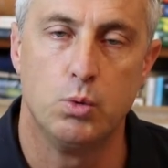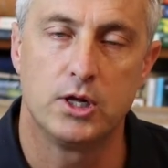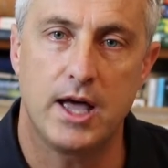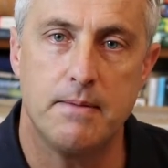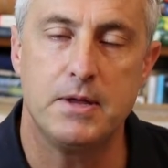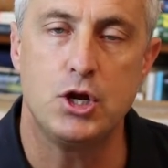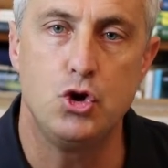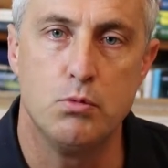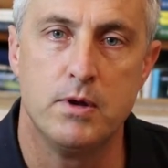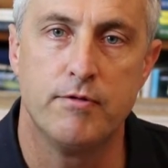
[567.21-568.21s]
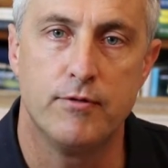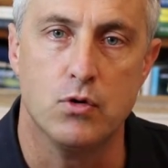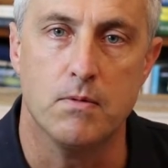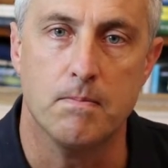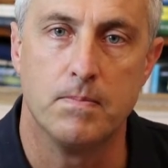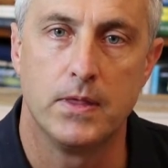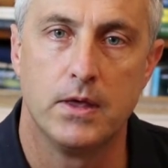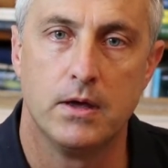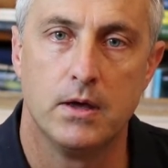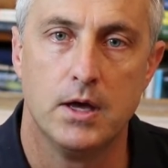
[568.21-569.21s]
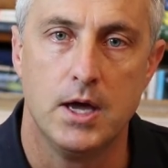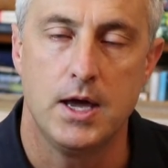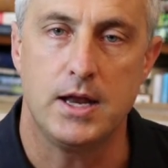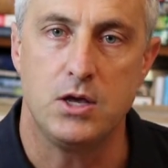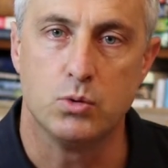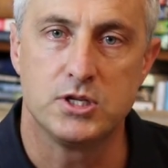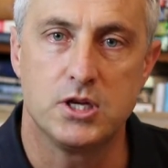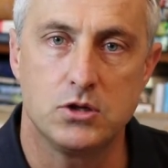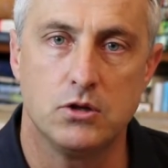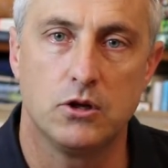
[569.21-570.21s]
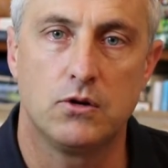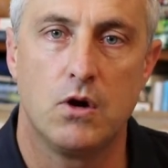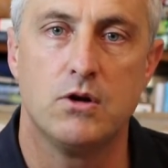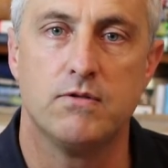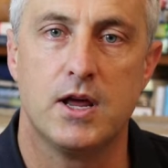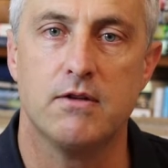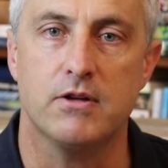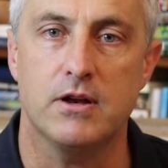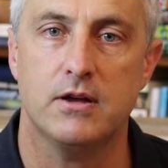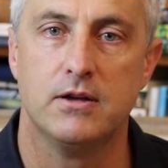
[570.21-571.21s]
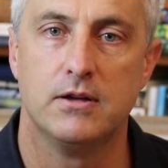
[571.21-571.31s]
will come in human form and He will sit on the throne of David